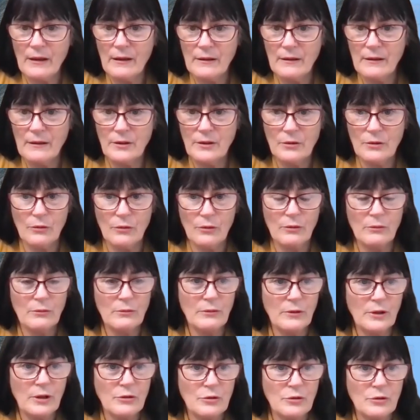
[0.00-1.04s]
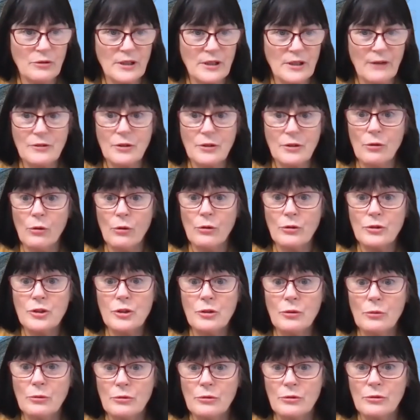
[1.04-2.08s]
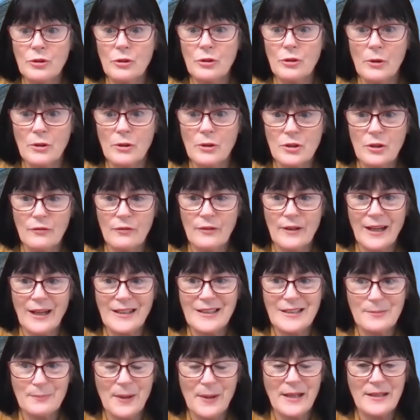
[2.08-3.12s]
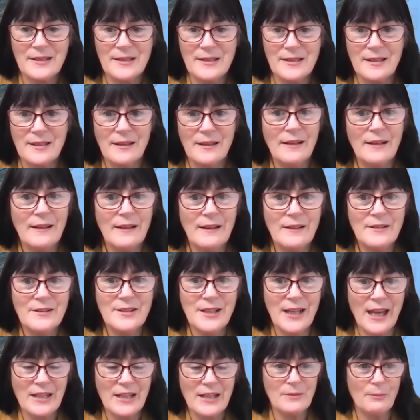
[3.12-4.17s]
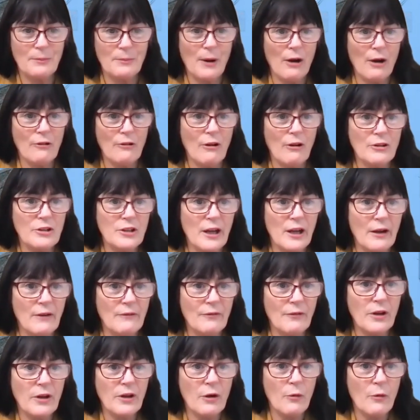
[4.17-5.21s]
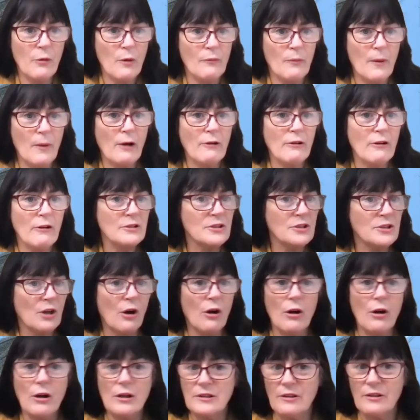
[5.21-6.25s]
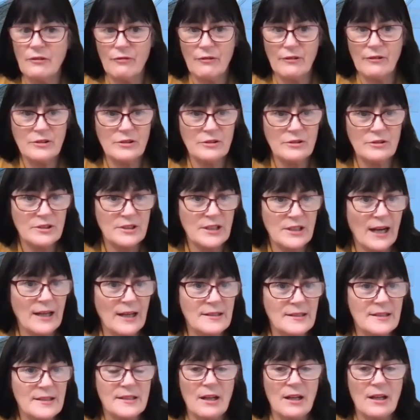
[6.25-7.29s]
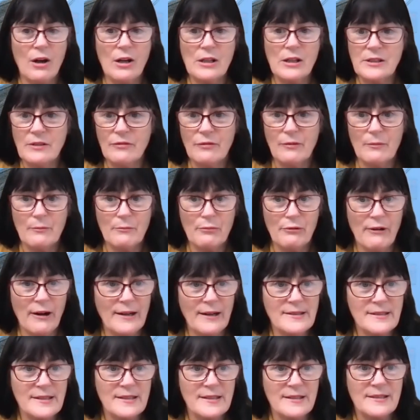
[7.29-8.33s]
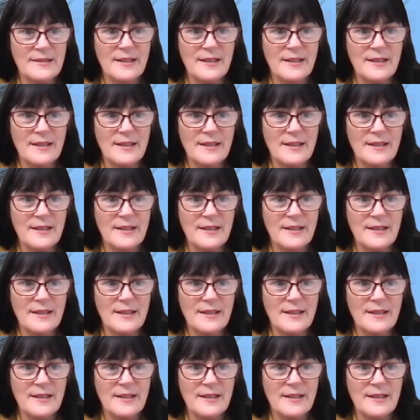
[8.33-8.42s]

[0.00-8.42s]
you don't have to go to too much of an expense to get a Bowron. You have Bowrons all different sizes, all different prices.